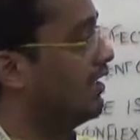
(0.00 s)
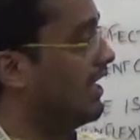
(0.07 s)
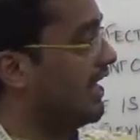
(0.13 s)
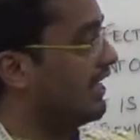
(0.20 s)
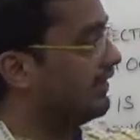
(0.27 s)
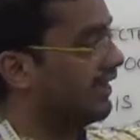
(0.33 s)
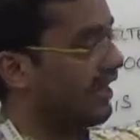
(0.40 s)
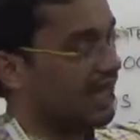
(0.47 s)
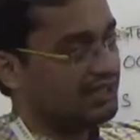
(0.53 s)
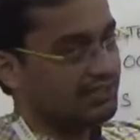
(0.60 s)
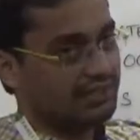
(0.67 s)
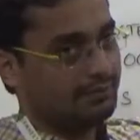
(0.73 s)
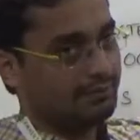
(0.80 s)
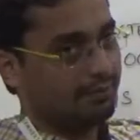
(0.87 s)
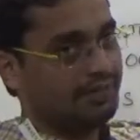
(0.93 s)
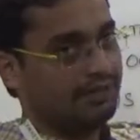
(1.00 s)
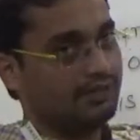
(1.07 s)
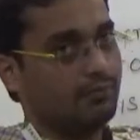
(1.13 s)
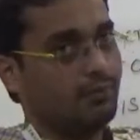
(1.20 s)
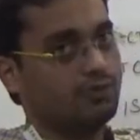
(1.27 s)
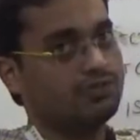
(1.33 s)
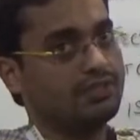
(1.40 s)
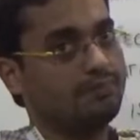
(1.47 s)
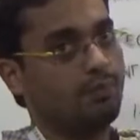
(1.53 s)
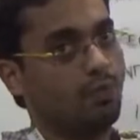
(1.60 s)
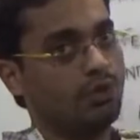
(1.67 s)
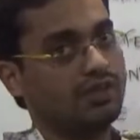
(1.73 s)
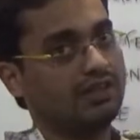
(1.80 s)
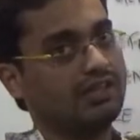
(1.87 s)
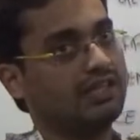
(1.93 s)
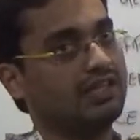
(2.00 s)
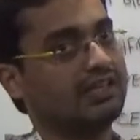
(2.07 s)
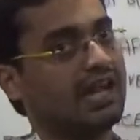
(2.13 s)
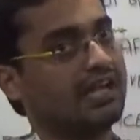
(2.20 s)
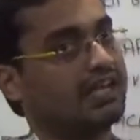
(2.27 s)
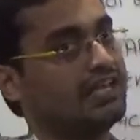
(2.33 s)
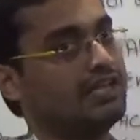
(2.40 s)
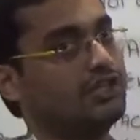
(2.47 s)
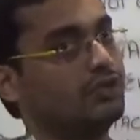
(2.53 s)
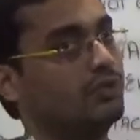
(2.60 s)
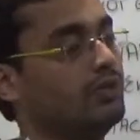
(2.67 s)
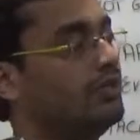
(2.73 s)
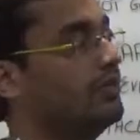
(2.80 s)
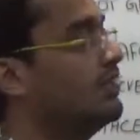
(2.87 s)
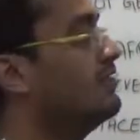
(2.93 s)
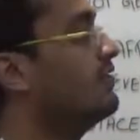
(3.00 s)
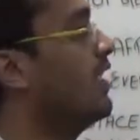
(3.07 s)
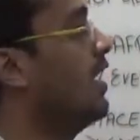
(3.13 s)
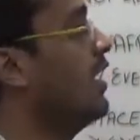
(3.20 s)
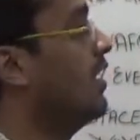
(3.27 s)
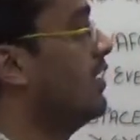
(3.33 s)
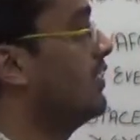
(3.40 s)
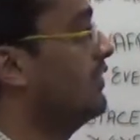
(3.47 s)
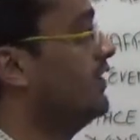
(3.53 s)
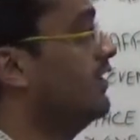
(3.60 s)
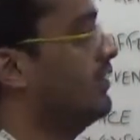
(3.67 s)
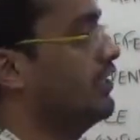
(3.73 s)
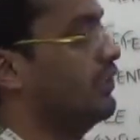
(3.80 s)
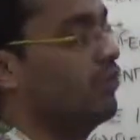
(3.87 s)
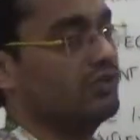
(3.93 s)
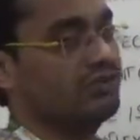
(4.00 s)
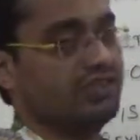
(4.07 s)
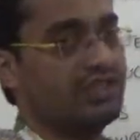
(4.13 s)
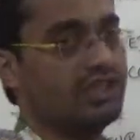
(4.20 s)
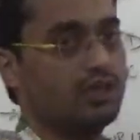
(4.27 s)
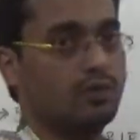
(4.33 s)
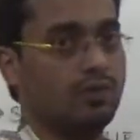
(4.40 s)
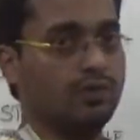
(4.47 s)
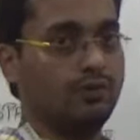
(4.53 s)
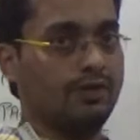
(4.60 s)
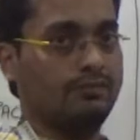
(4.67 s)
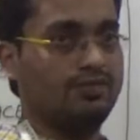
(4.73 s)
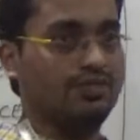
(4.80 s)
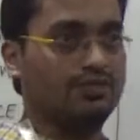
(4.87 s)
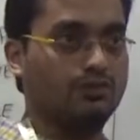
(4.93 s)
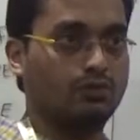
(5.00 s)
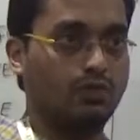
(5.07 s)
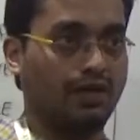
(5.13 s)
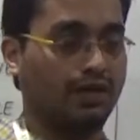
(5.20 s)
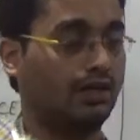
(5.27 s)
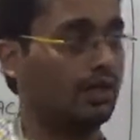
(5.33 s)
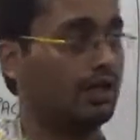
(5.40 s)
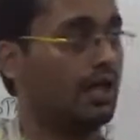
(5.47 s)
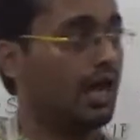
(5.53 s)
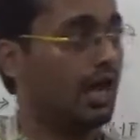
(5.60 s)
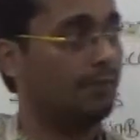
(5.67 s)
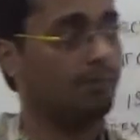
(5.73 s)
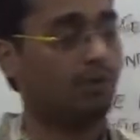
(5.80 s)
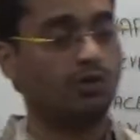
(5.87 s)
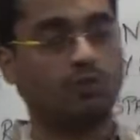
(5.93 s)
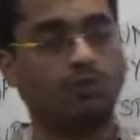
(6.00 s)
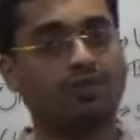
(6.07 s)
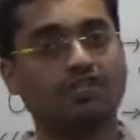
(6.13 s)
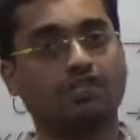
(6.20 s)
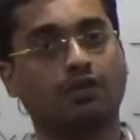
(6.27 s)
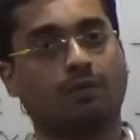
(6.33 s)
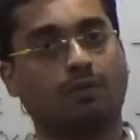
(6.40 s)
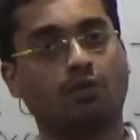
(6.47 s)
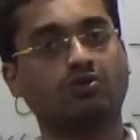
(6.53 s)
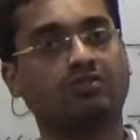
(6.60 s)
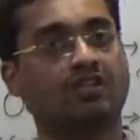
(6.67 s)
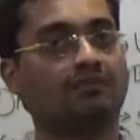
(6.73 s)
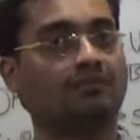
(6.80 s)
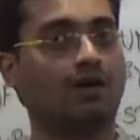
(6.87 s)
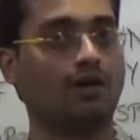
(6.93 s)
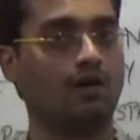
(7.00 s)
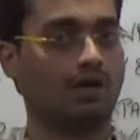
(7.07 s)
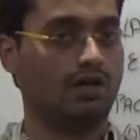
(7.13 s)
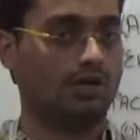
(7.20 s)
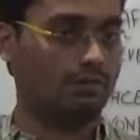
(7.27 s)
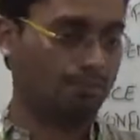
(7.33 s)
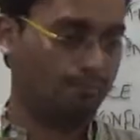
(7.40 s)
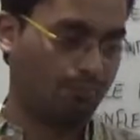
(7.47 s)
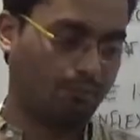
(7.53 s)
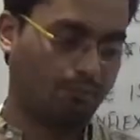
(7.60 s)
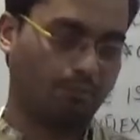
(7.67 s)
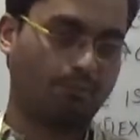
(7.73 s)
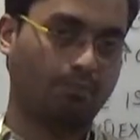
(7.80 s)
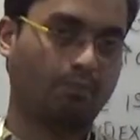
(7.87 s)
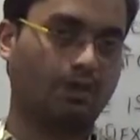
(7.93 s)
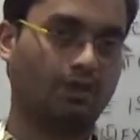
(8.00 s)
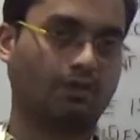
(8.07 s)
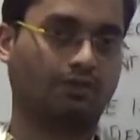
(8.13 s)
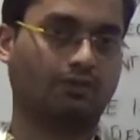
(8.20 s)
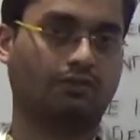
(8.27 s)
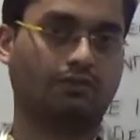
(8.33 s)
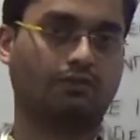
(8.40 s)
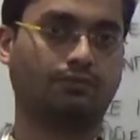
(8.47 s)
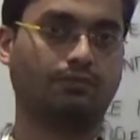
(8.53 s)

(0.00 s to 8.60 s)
And the last but the most important thing that he showed in this theory was E equal to mc square, upon which most of our